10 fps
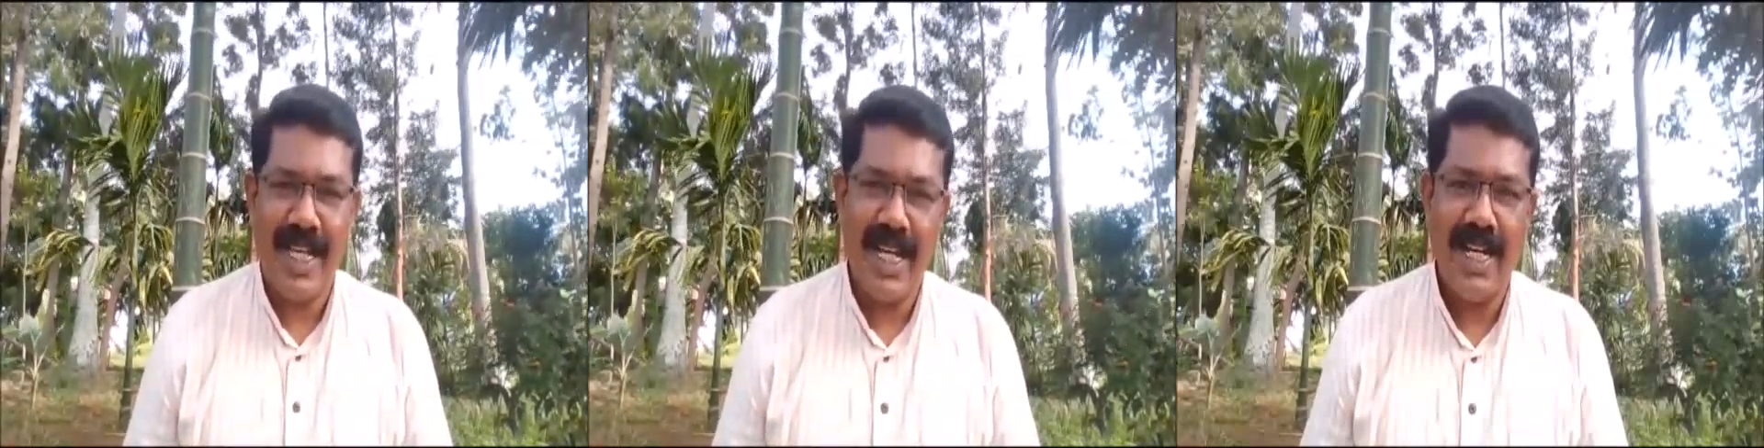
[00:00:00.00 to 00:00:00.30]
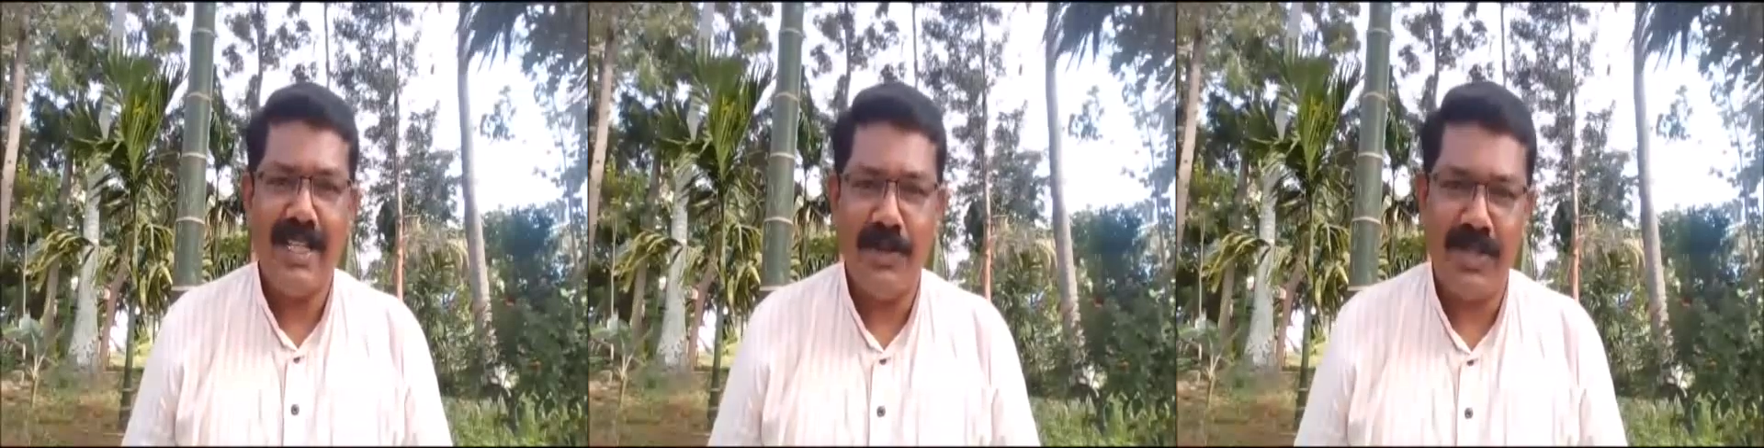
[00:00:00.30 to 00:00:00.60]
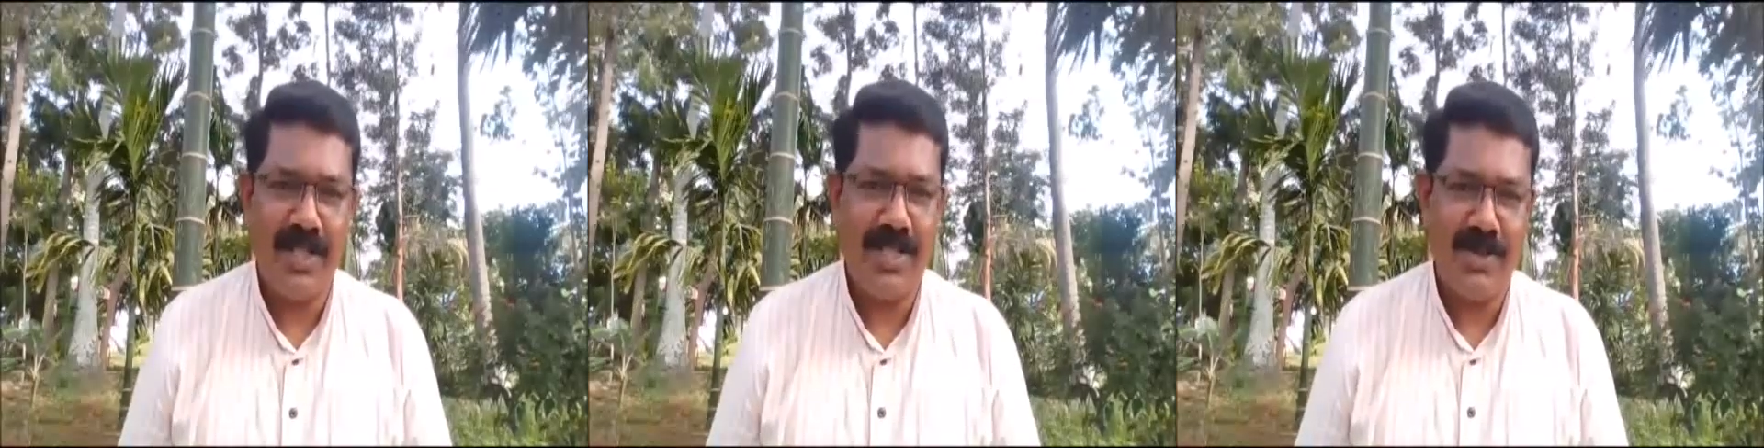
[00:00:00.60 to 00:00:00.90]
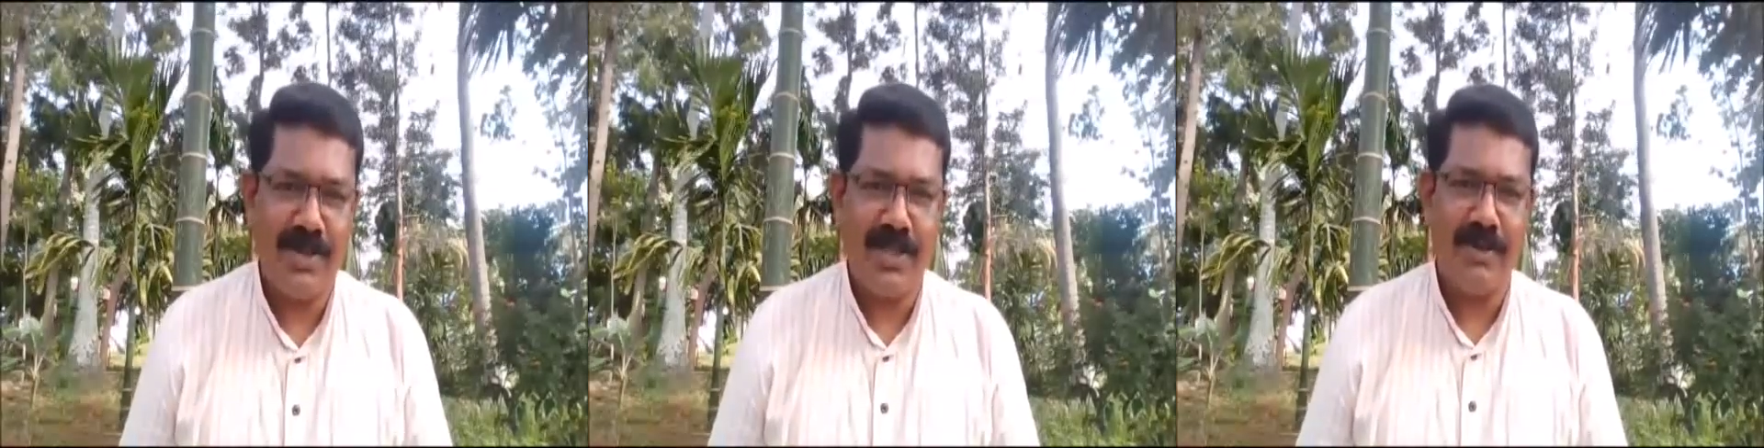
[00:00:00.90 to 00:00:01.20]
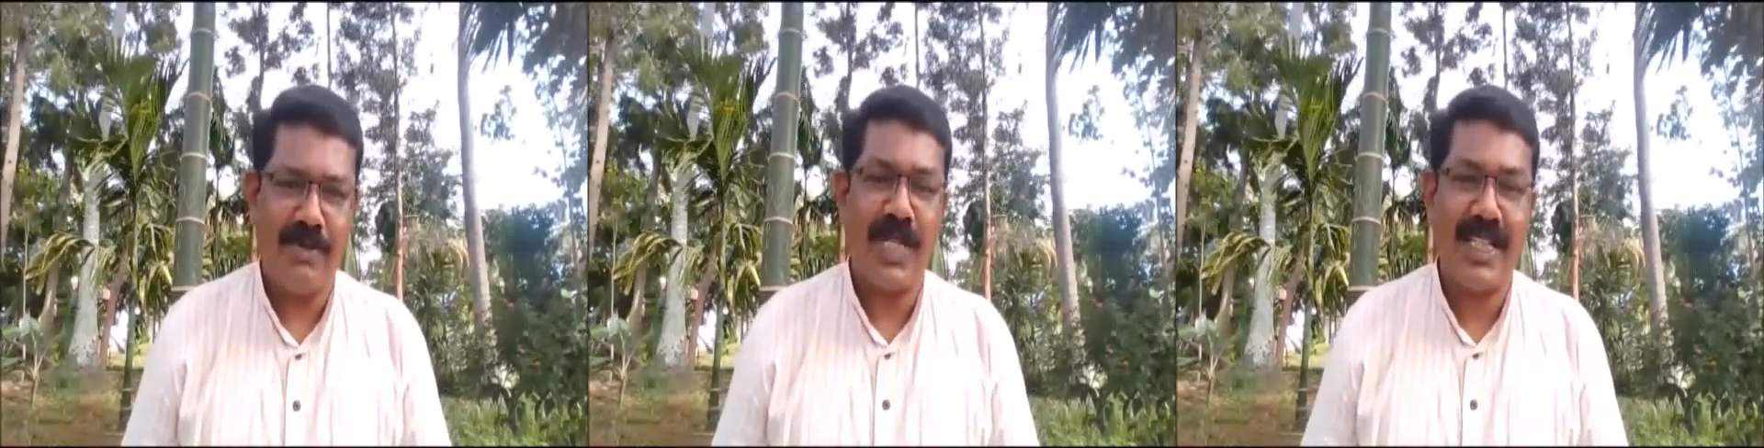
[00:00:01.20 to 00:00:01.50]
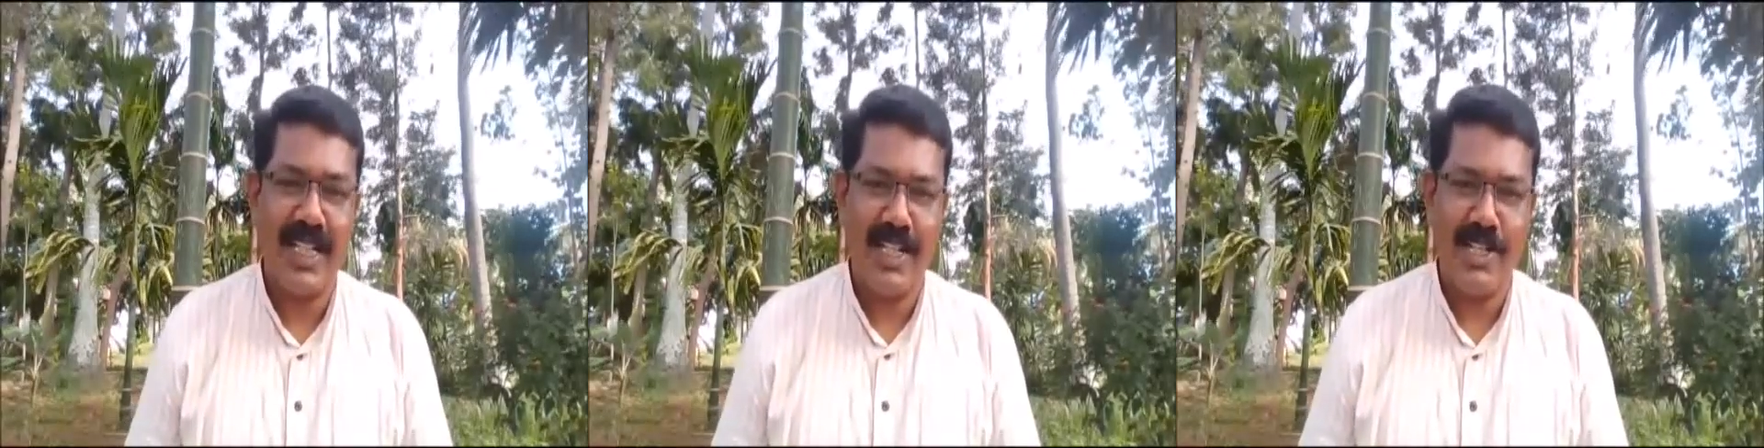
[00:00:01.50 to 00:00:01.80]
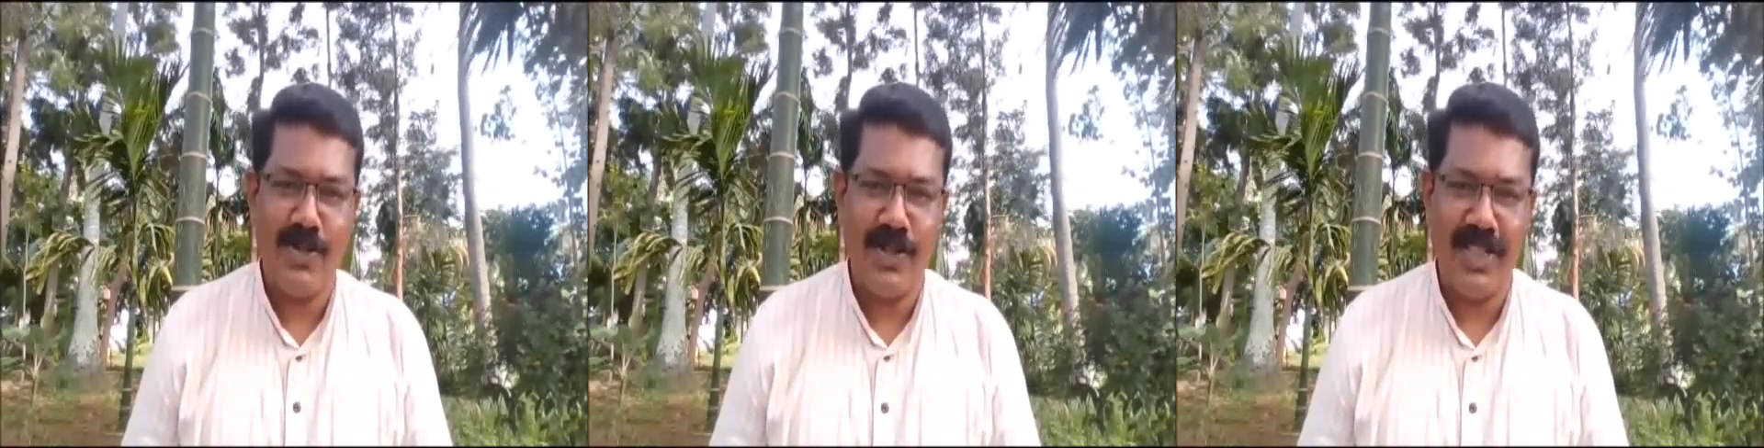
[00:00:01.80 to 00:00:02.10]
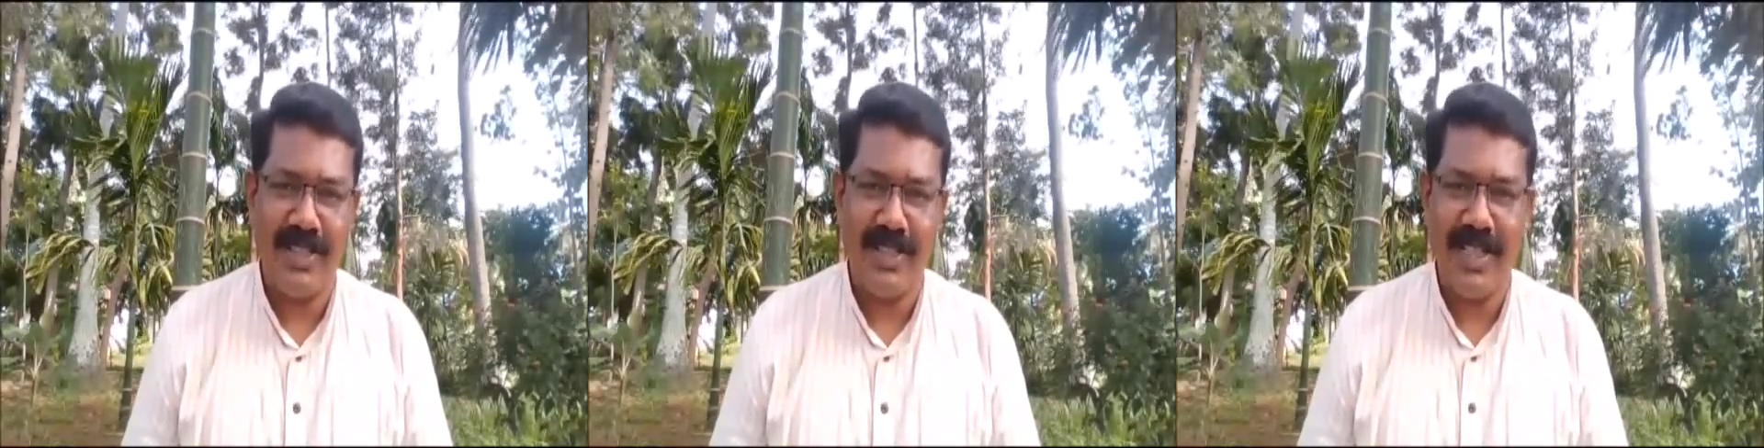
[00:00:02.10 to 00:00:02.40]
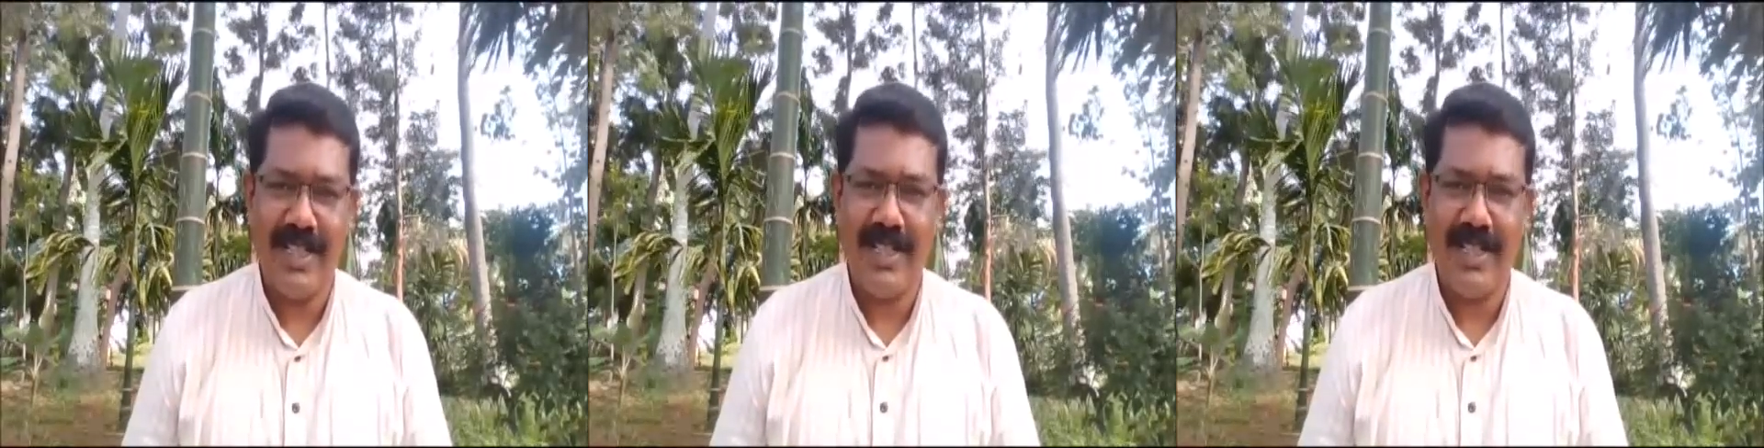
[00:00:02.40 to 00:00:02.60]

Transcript: Kerala de Uttarisuantadu, Pratikriyasuantadu,